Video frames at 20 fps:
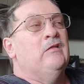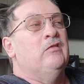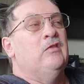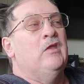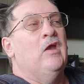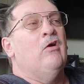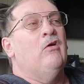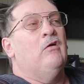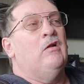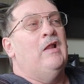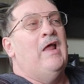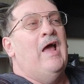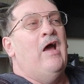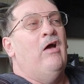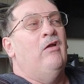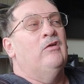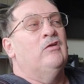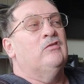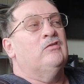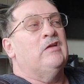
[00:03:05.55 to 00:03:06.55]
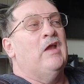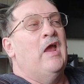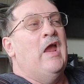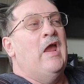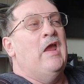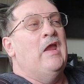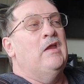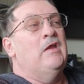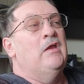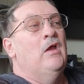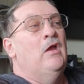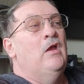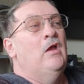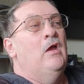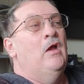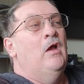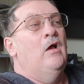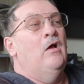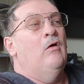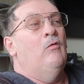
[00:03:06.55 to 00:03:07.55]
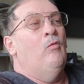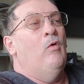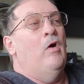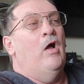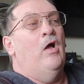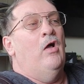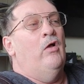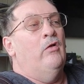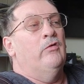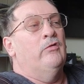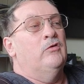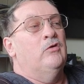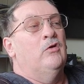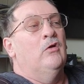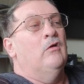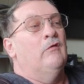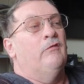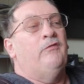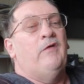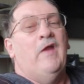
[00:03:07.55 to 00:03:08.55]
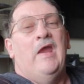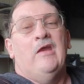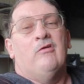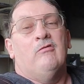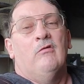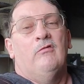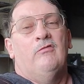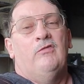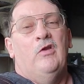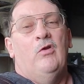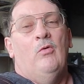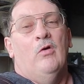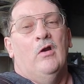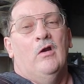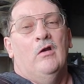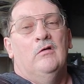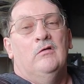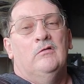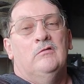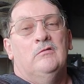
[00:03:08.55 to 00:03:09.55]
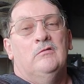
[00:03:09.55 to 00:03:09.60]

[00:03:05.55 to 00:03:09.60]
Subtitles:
they're allowed to say, well, you're a fake reviewer.